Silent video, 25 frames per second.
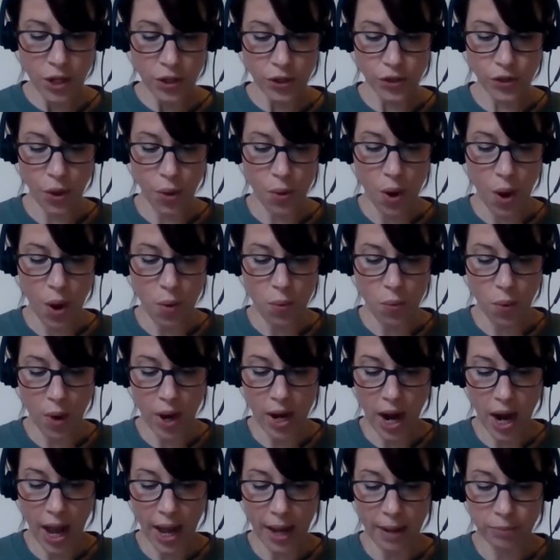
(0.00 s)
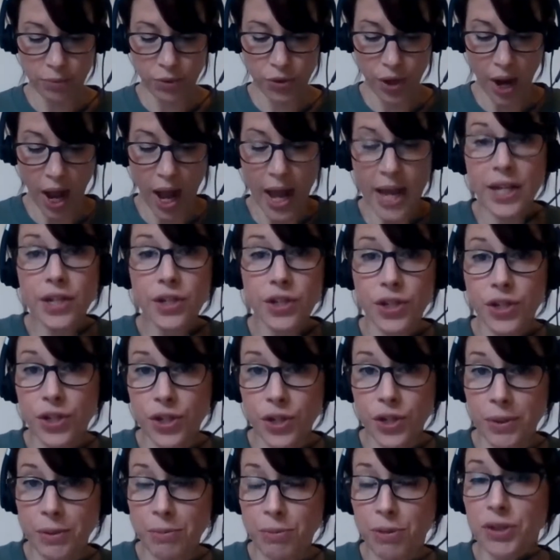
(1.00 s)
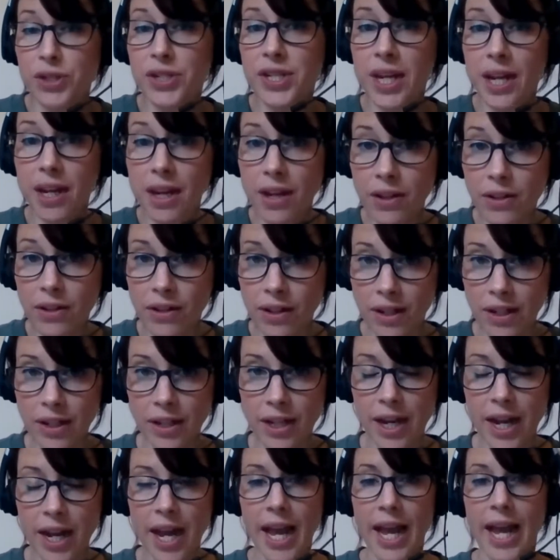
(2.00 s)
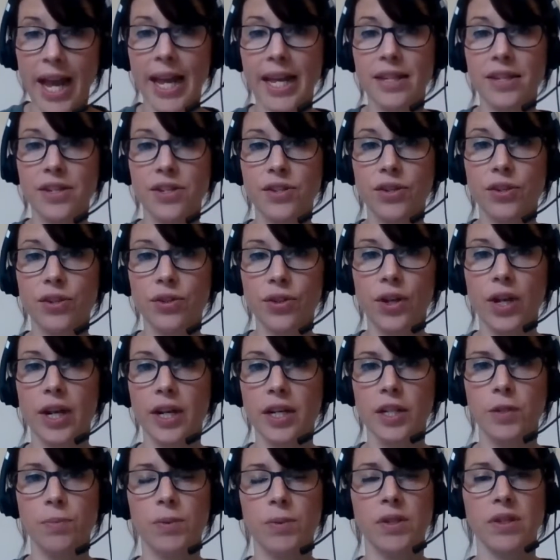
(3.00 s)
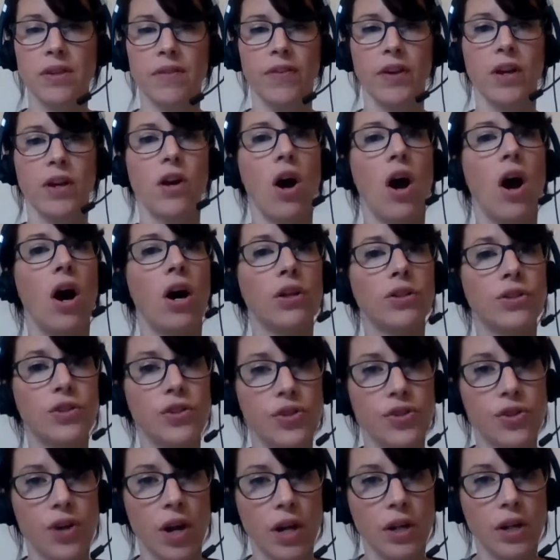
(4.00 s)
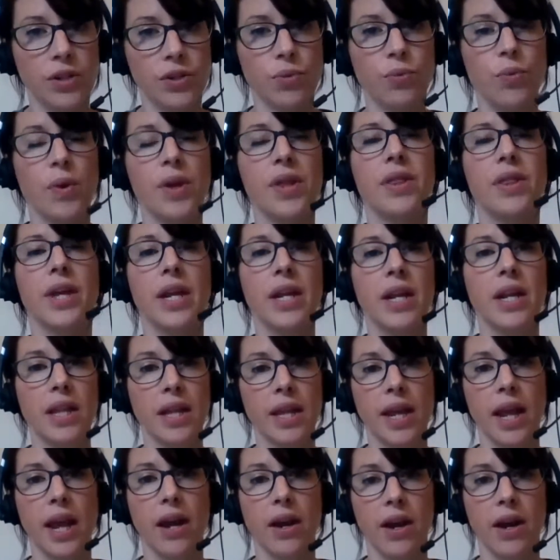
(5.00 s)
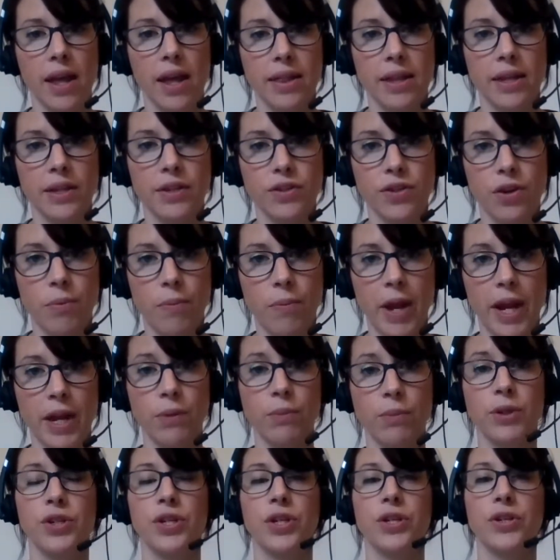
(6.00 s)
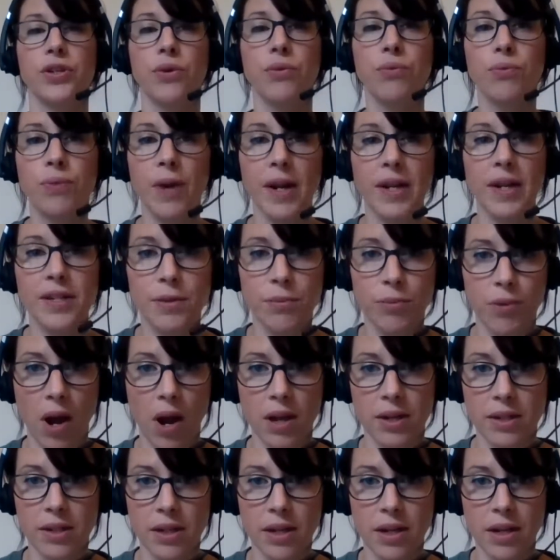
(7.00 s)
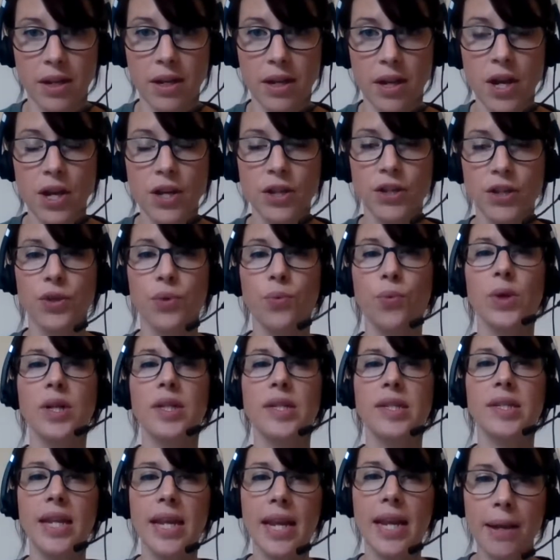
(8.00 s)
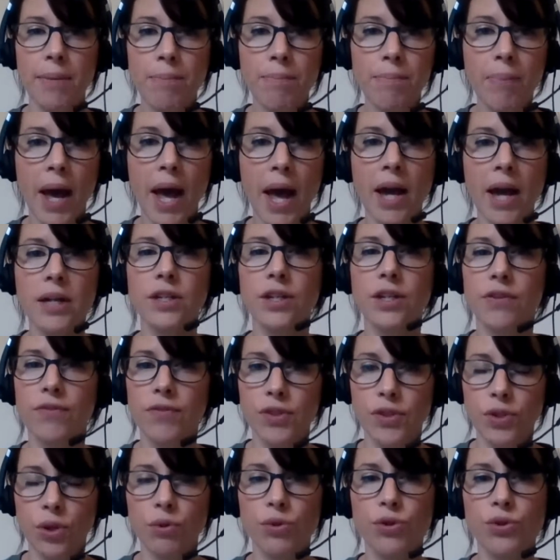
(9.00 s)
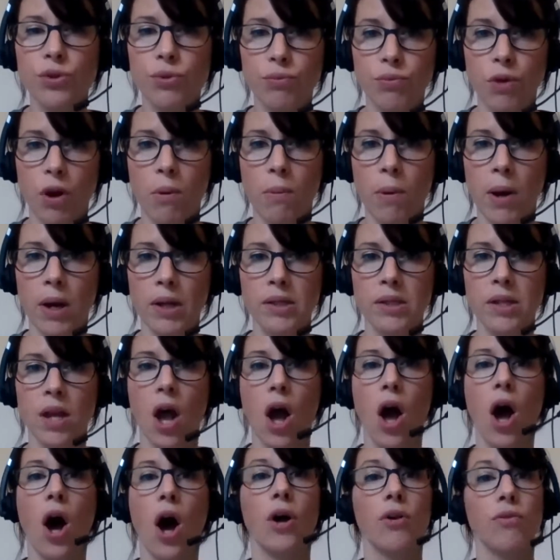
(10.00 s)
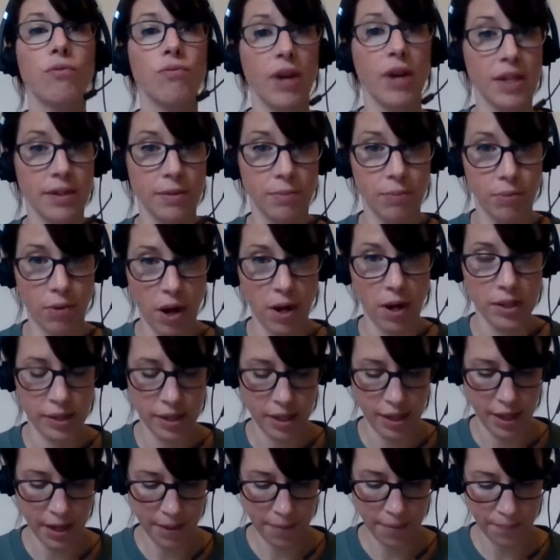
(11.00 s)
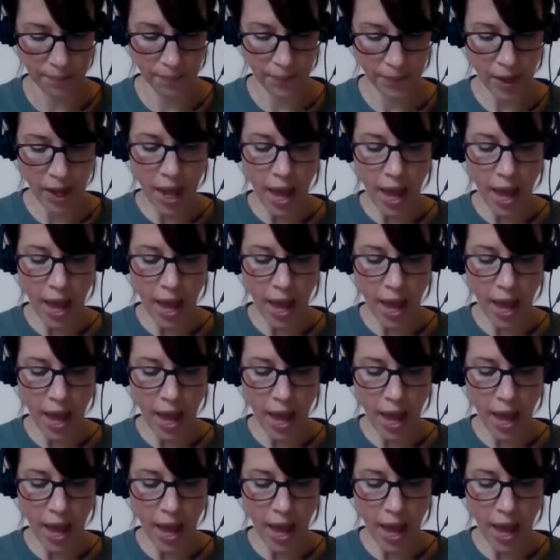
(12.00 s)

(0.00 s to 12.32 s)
So what I'm trying to do in particular is to look at a specific construct within the care ethics domain, which is reciprocity. So what is the impact of social robots on reciprocity?